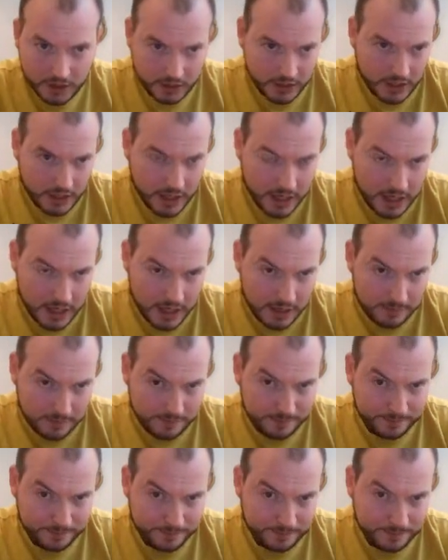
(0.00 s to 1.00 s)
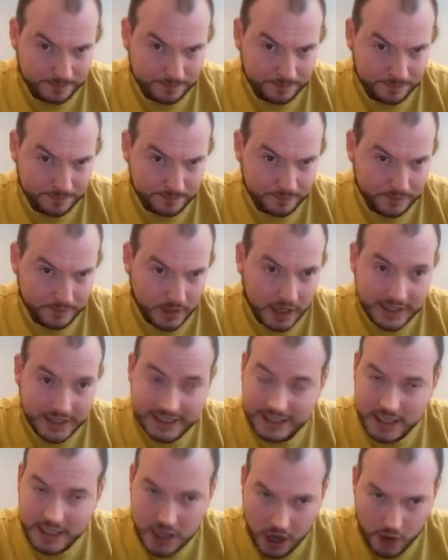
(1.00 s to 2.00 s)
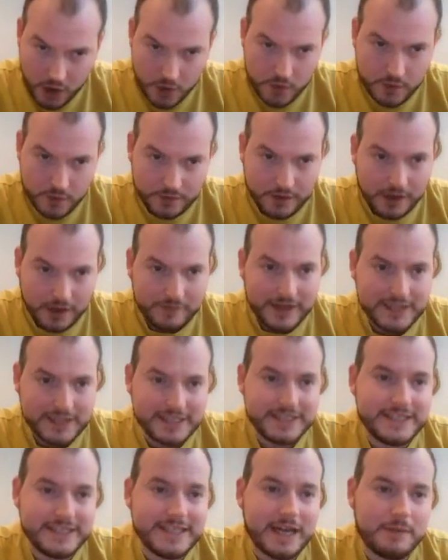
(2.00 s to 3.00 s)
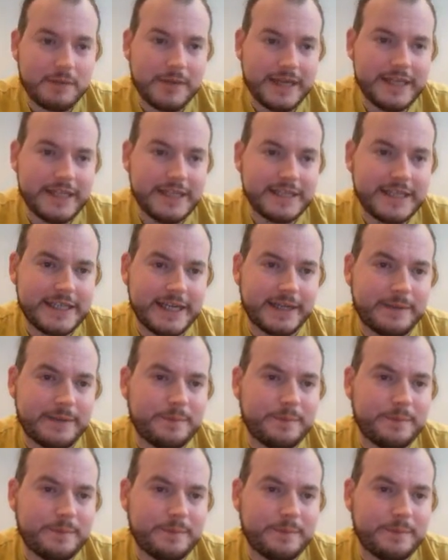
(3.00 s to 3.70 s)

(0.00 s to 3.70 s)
I didn't know that I've actually stalemated his king.